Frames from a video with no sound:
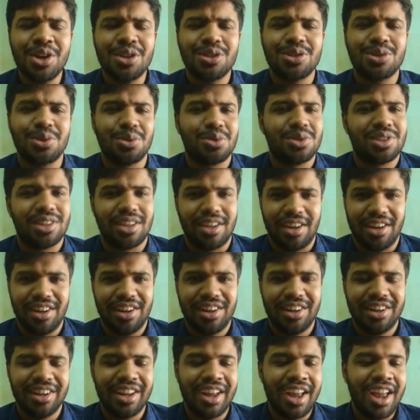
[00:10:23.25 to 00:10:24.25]
so
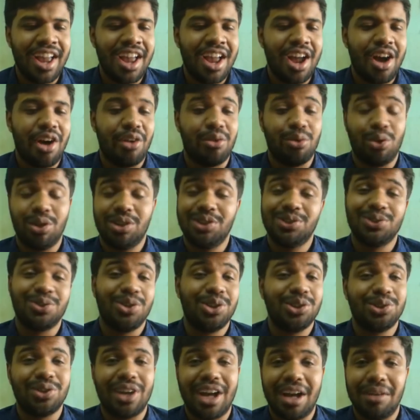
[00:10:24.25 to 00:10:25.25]
scared of what is
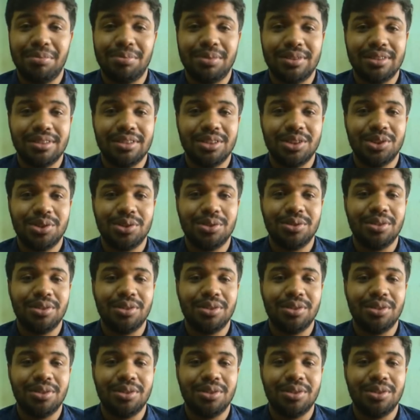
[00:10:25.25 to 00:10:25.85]
going to happen.